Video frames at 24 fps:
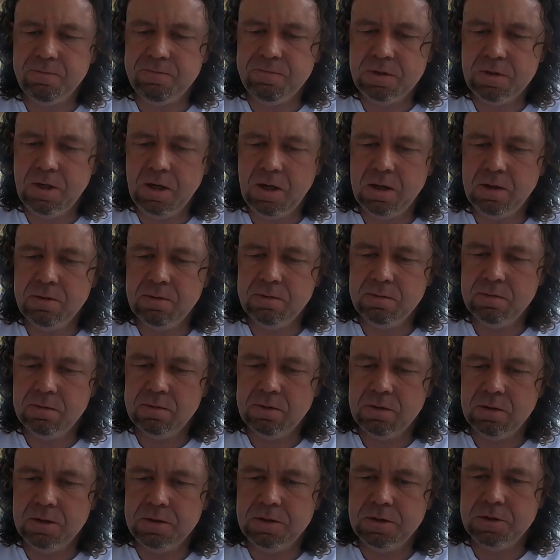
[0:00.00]
love to get
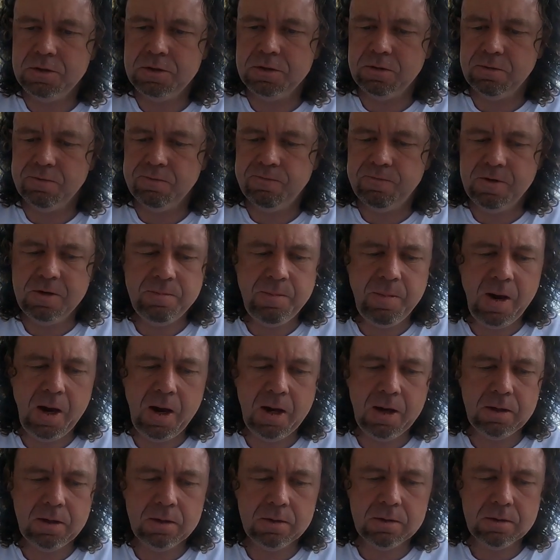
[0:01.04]
additional
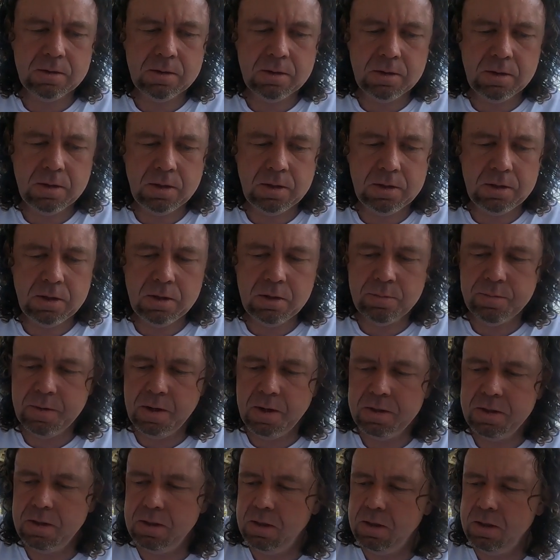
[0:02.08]
feedback on uh,
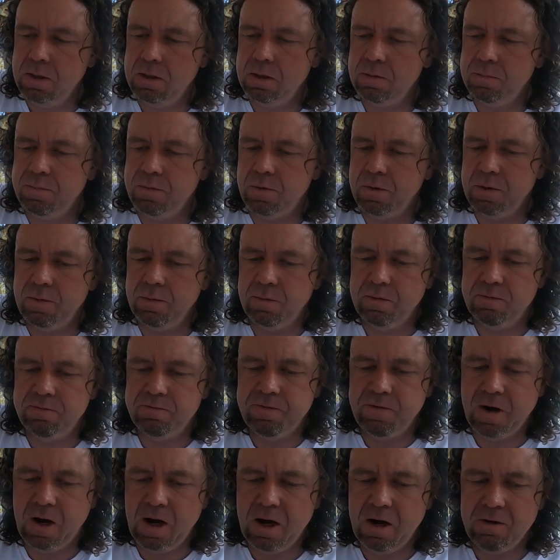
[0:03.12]
breaking in a
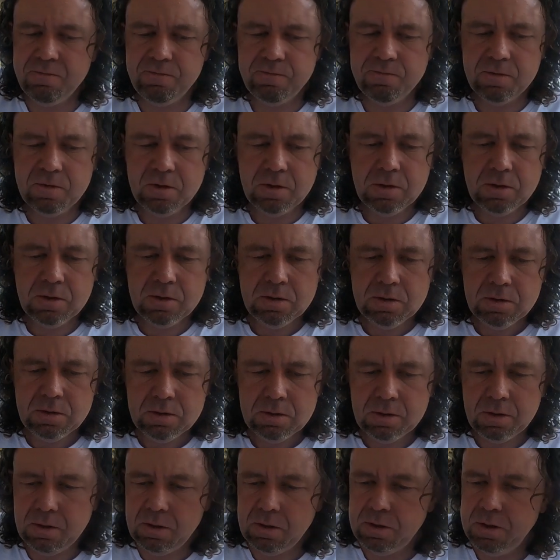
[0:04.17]
0.15
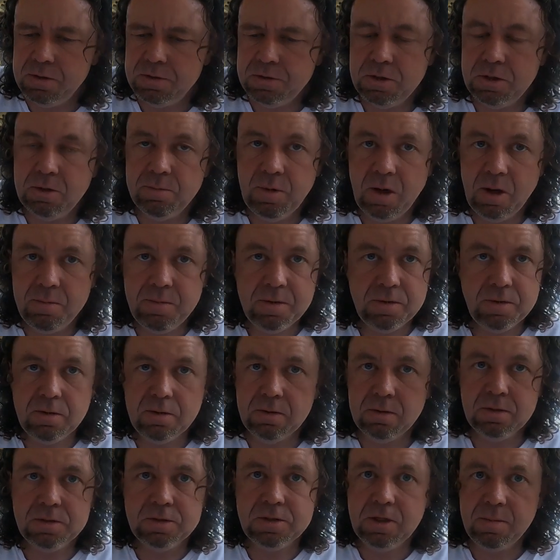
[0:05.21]
little engine. It might be the
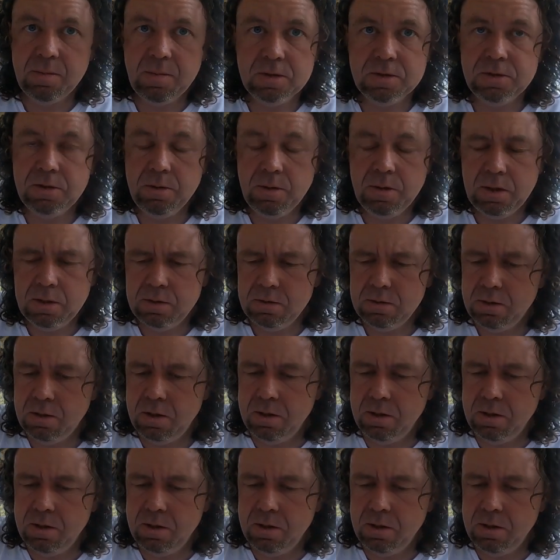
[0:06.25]
only time I do it.